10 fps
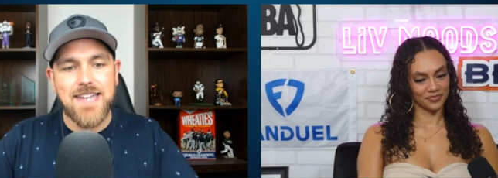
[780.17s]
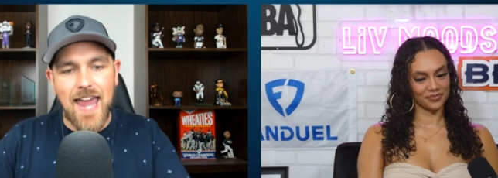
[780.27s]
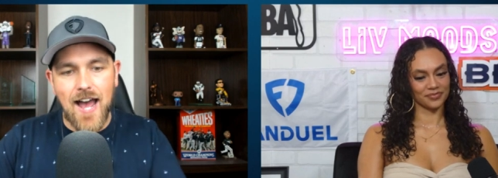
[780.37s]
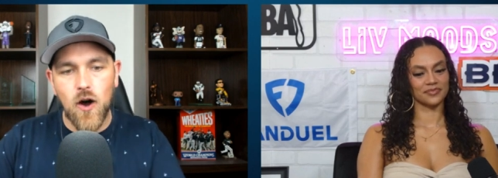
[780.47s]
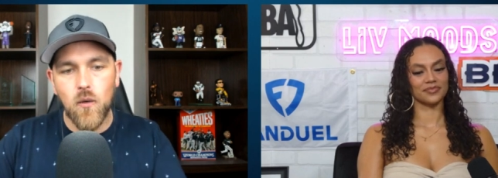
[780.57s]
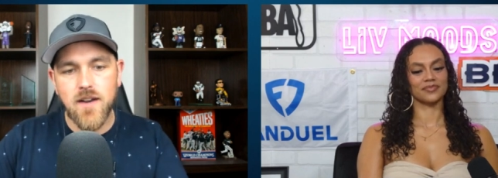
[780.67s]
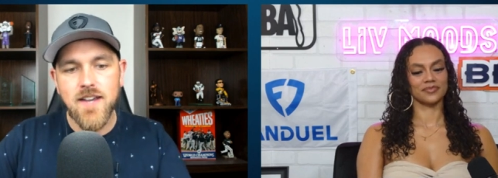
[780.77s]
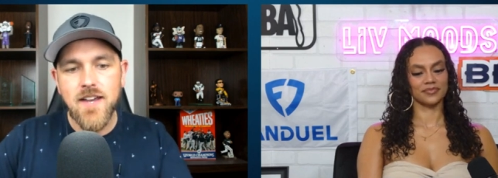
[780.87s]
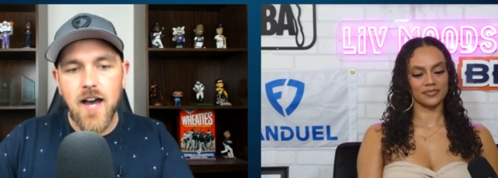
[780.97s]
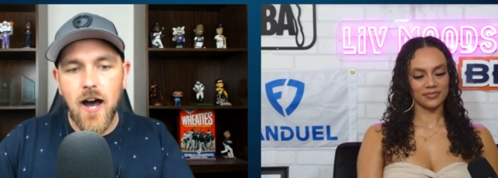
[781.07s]
Speaker 1: down
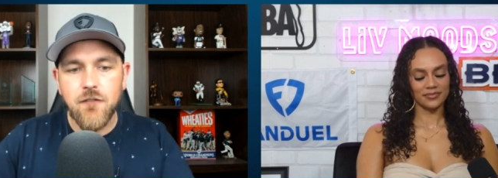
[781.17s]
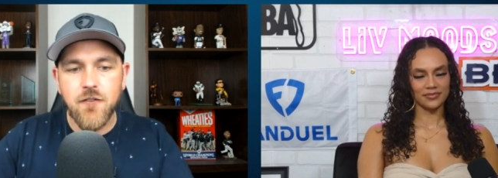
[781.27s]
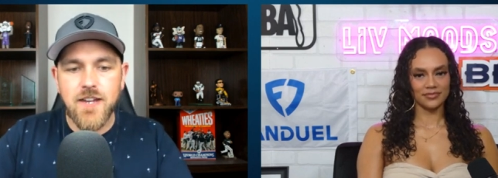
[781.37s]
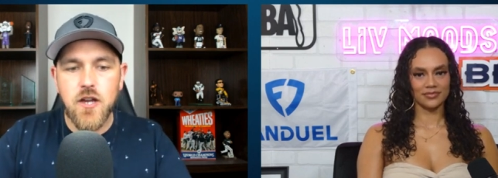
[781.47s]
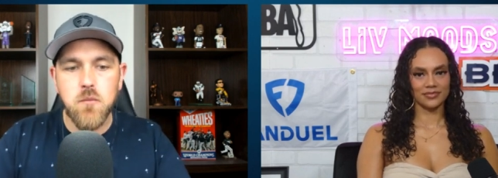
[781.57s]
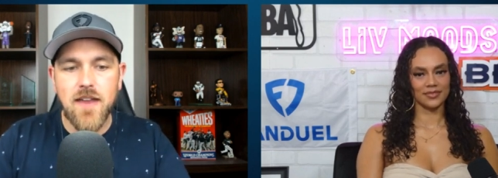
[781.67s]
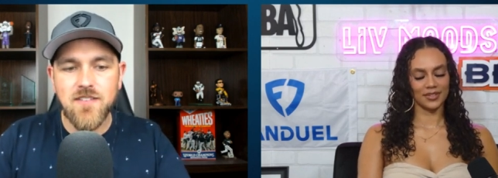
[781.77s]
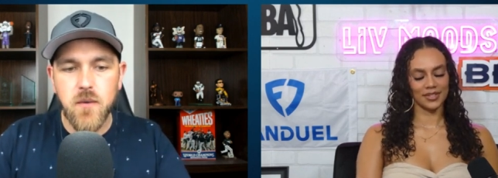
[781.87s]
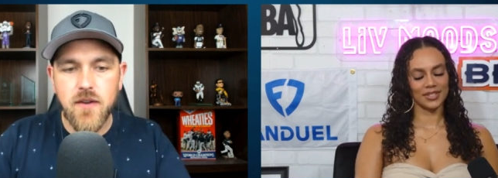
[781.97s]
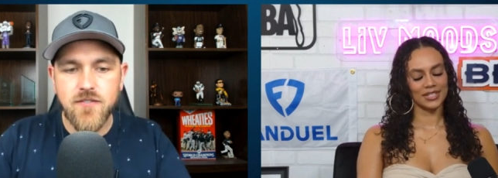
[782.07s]
for you
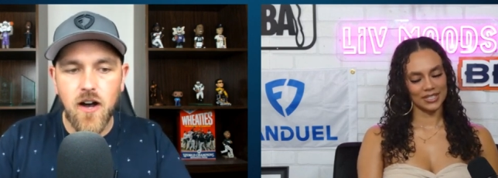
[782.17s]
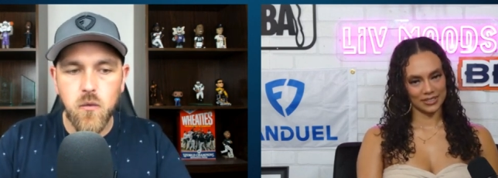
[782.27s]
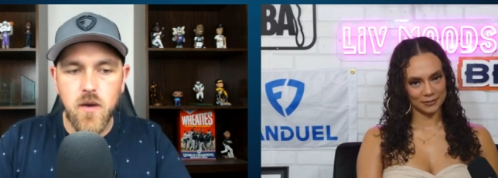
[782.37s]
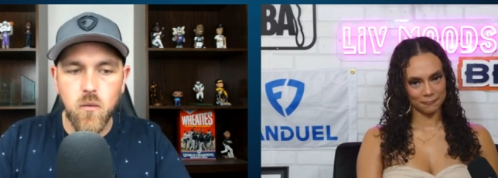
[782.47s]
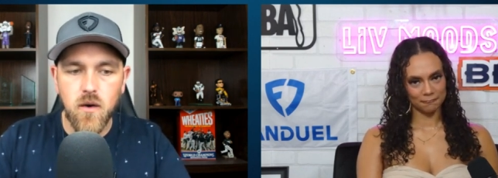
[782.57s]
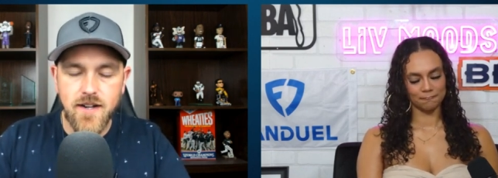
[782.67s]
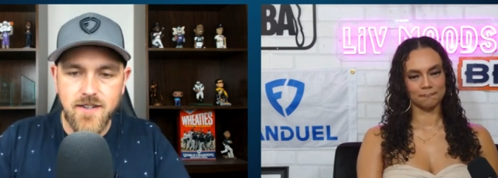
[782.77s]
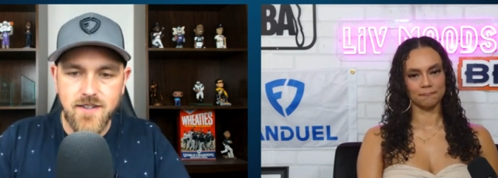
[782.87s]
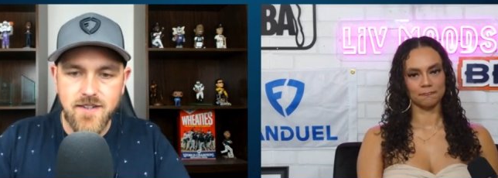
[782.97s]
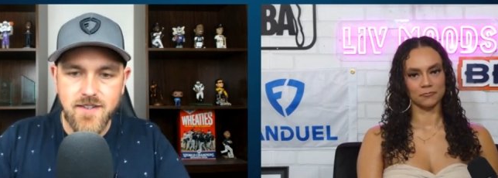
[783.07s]
based on what you saw in week
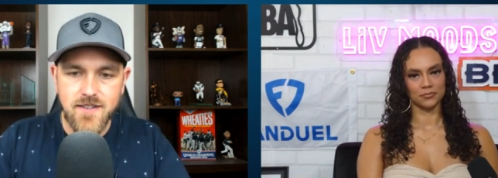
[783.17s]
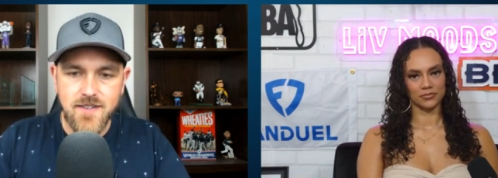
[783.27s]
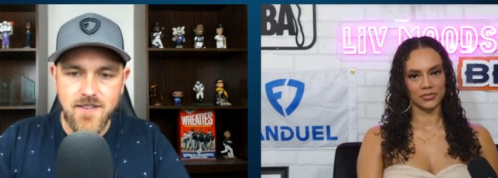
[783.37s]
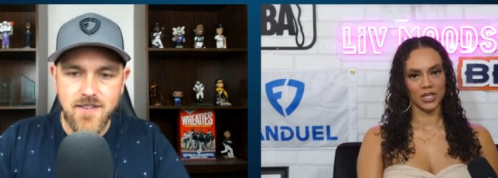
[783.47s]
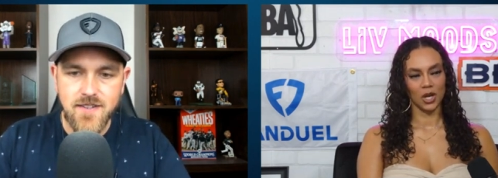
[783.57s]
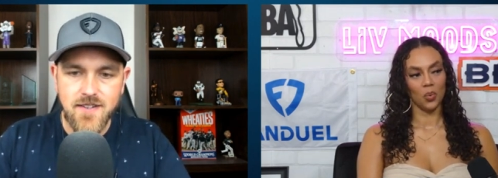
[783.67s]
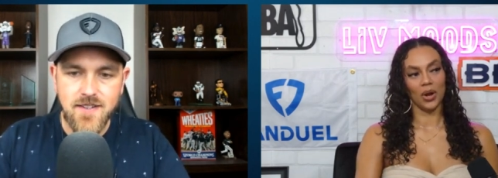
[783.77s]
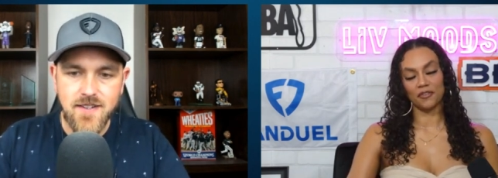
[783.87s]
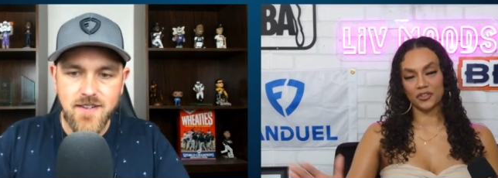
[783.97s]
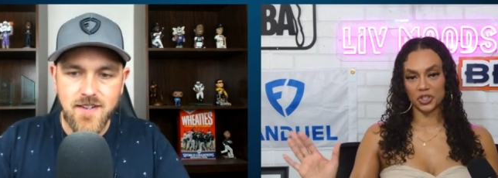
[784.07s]
one?
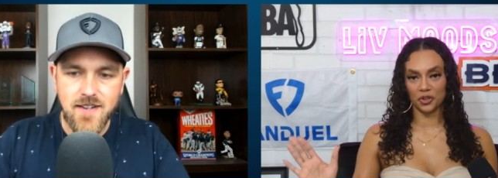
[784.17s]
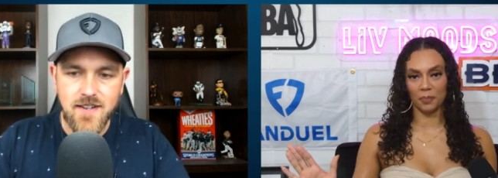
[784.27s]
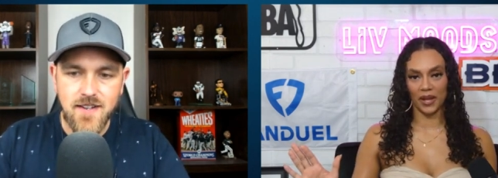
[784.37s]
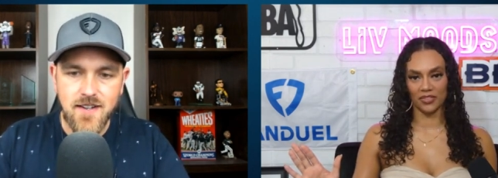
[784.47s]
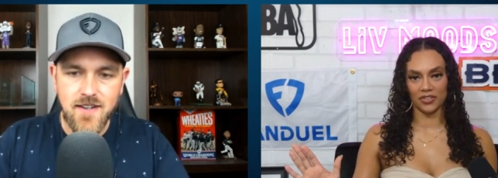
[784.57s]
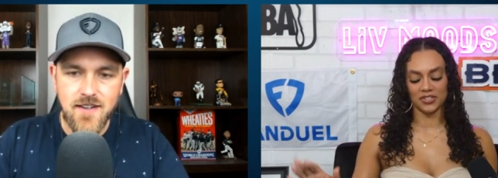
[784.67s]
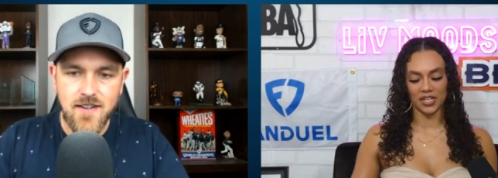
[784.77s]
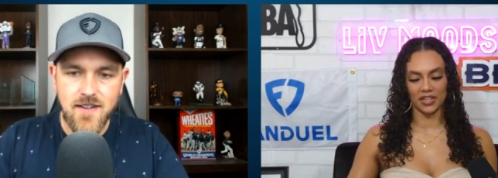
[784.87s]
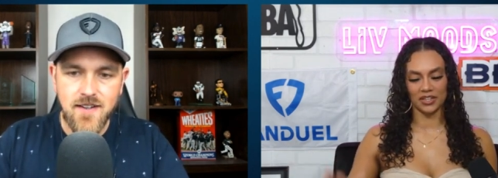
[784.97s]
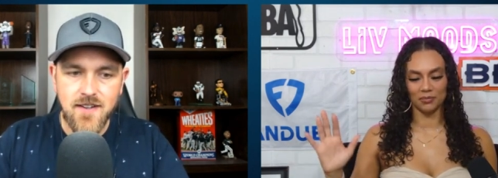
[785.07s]
Speaker 2: Well, for sure, the Panthers.
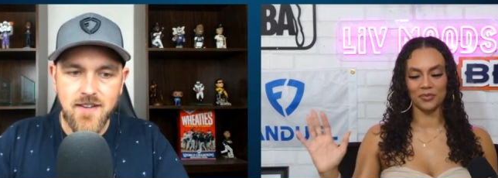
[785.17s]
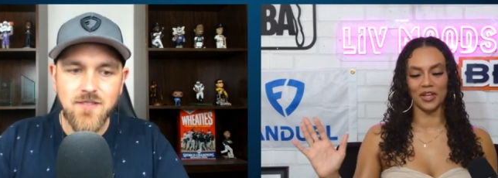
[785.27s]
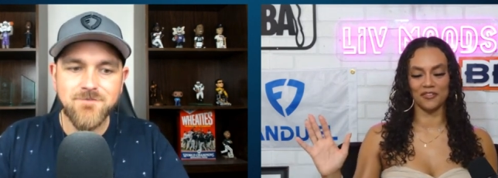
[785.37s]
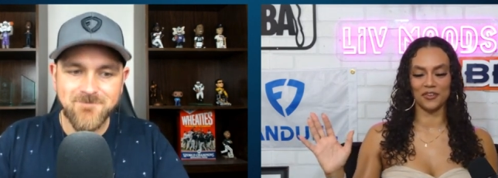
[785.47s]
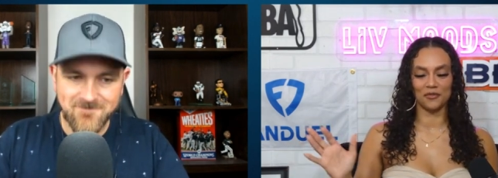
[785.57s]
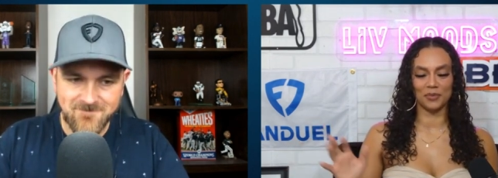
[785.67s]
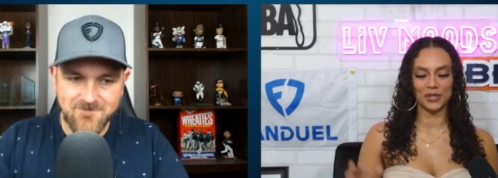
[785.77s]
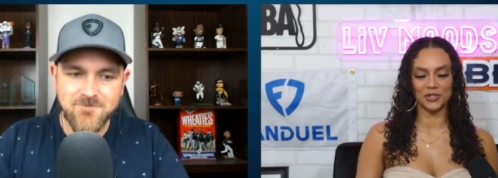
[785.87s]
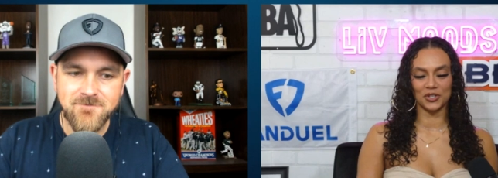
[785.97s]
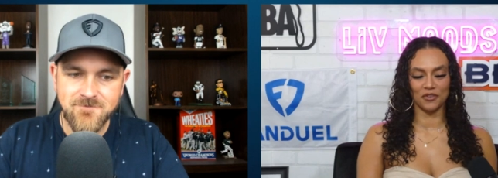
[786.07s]
I think if
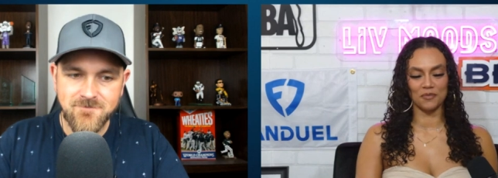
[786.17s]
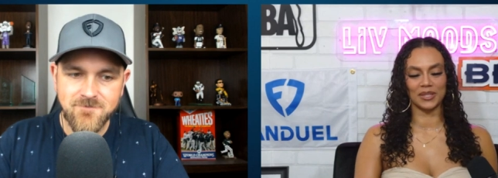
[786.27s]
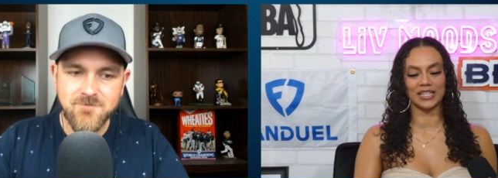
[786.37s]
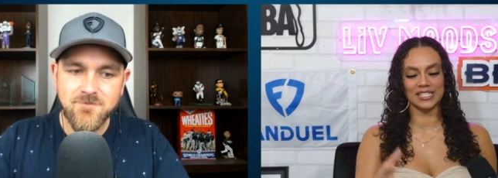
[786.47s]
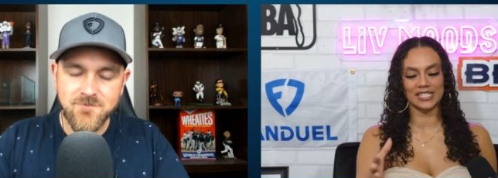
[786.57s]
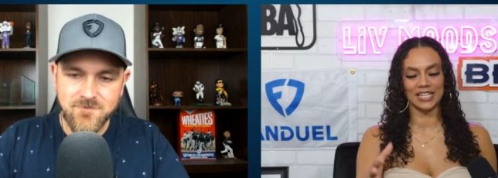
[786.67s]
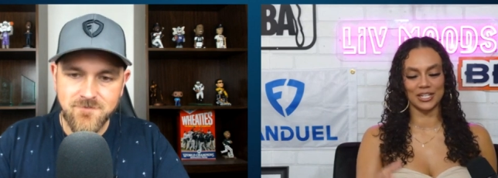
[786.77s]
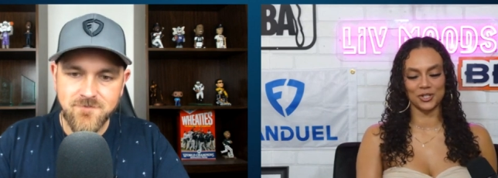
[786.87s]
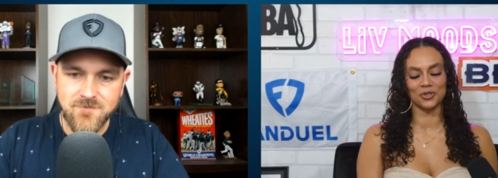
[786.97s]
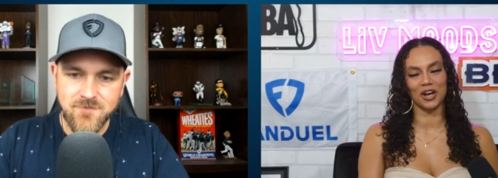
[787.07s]
you've been
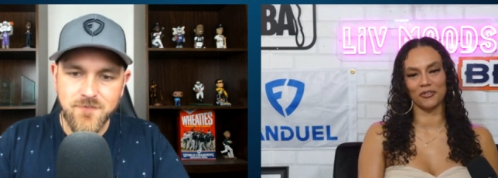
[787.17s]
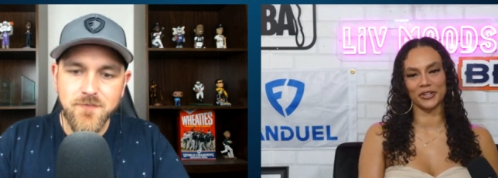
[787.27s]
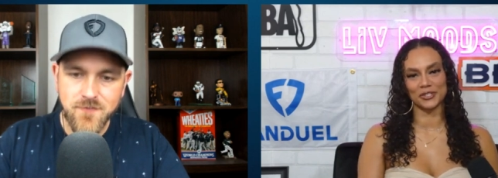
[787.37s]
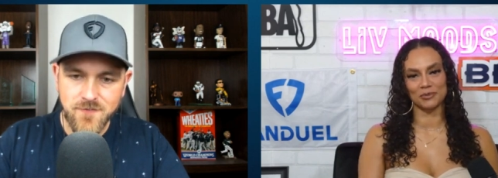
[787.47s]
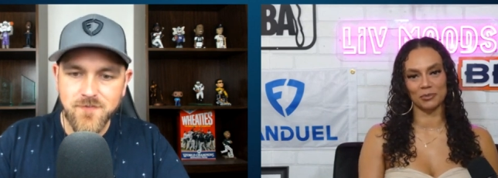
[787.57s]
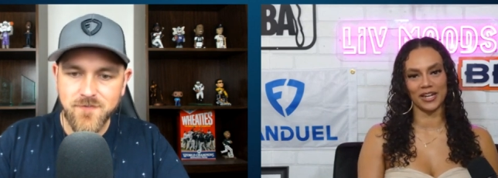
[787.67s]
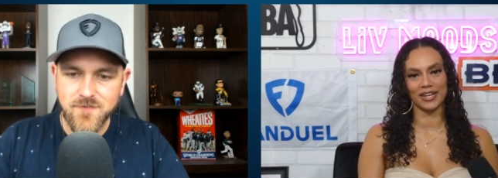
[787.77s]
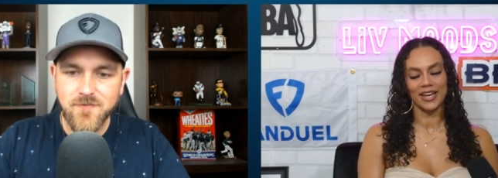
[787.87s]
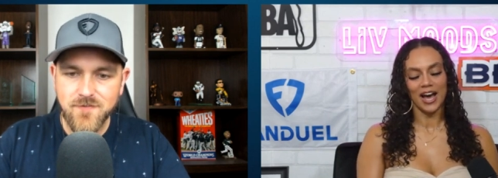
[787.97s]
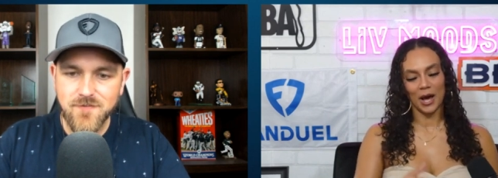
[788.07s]
listening to Covering the
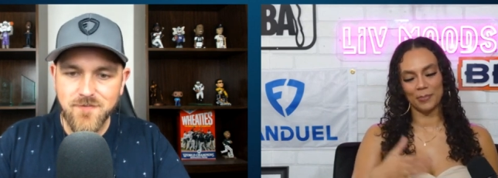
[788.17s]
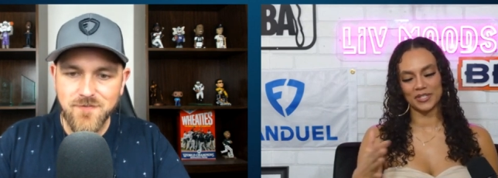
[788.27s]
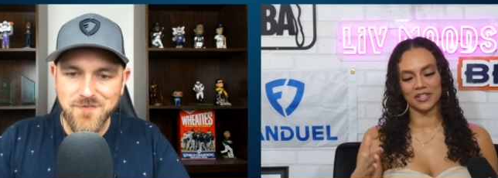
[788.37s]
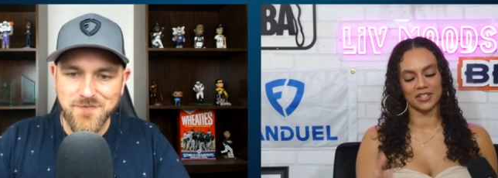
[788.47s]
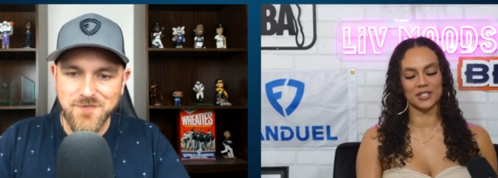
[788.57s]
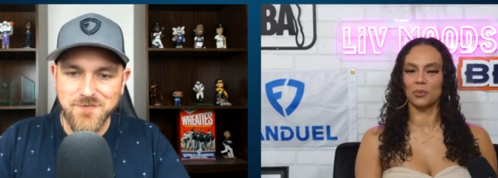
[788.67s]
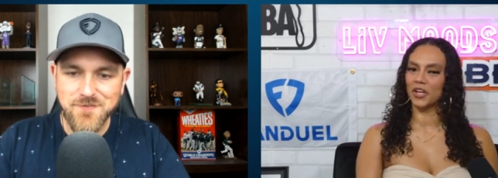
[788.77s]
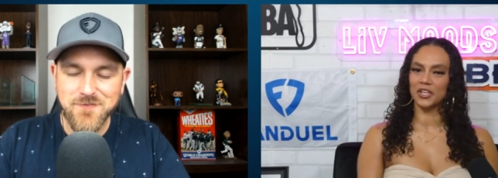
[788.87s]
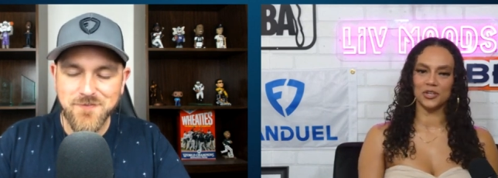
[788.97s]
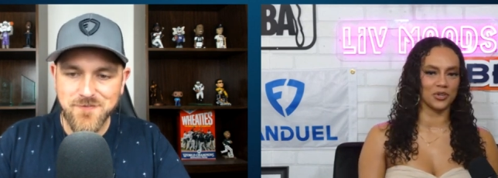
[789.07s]
Spread up until this
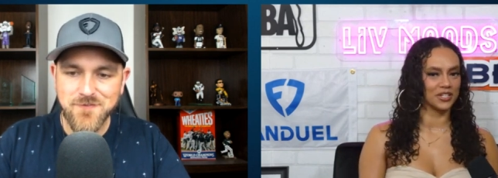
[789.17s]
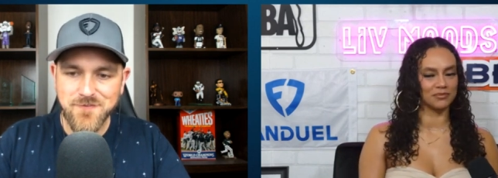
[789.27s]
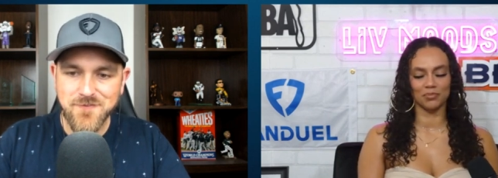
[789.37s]
point, you can